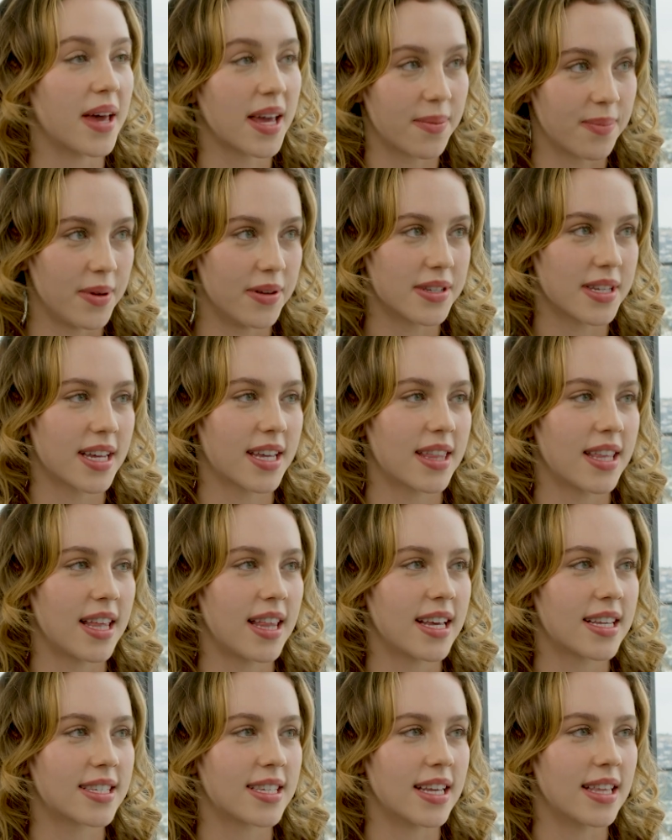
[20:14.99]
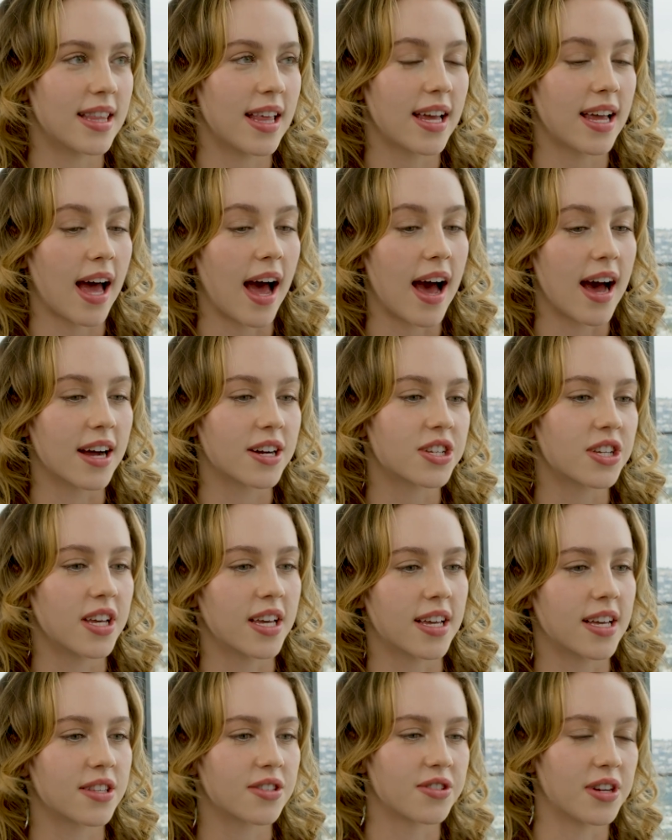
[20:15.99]
make music and they like see like I
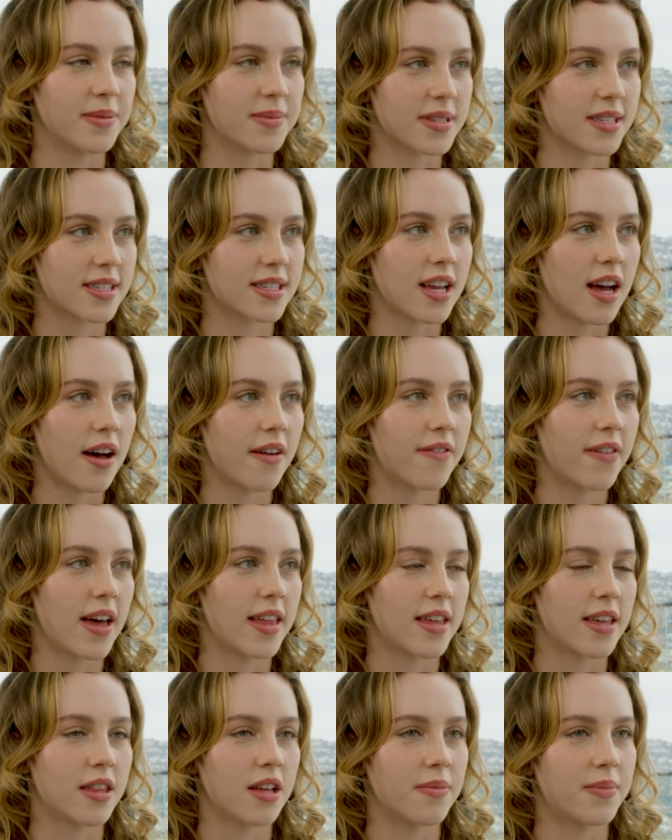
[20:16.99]
actually like get streams and stuff, and yeah.